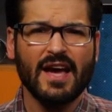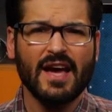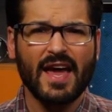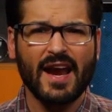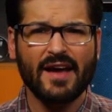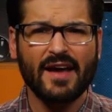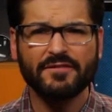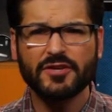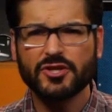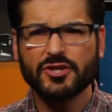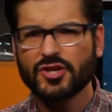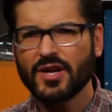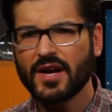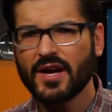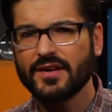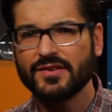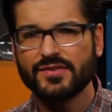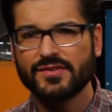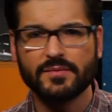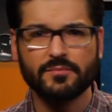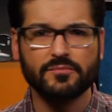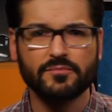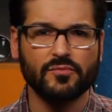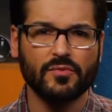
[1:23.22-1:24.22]
And after trying
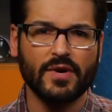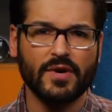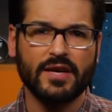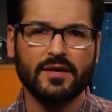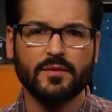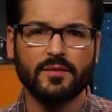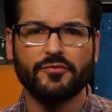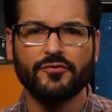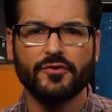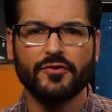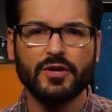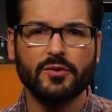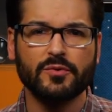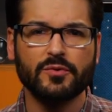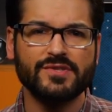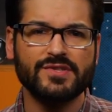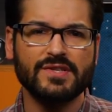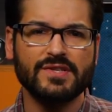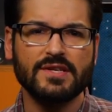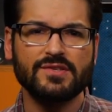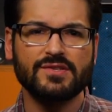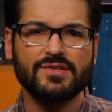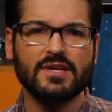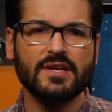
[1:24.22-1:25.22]
some random
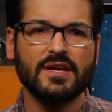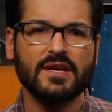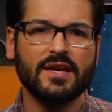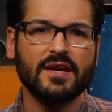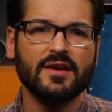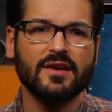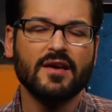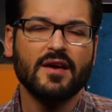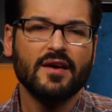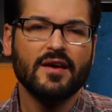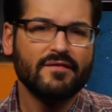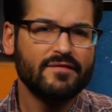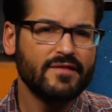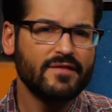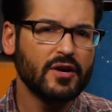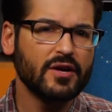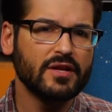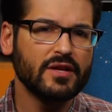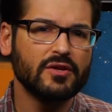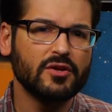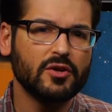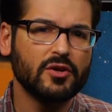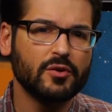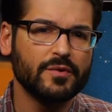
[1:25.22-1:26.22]
frequencies and getting
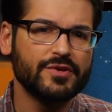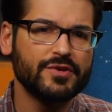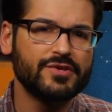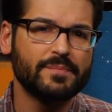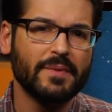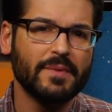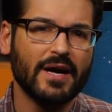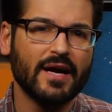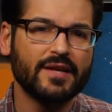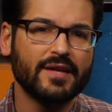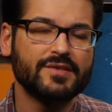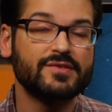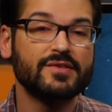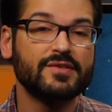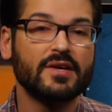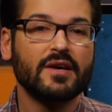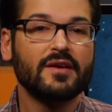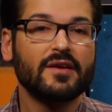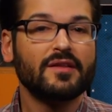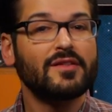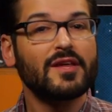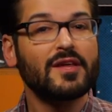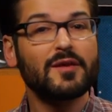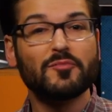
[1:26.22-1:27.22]
very little response,
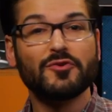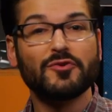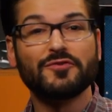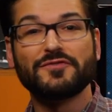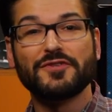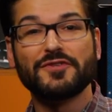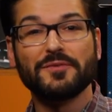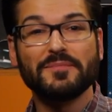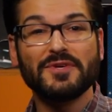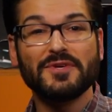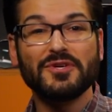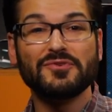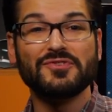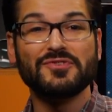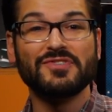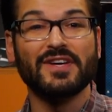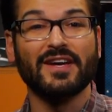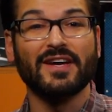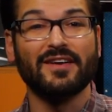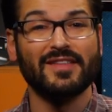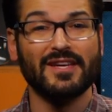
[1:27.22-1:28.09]
they moved to music.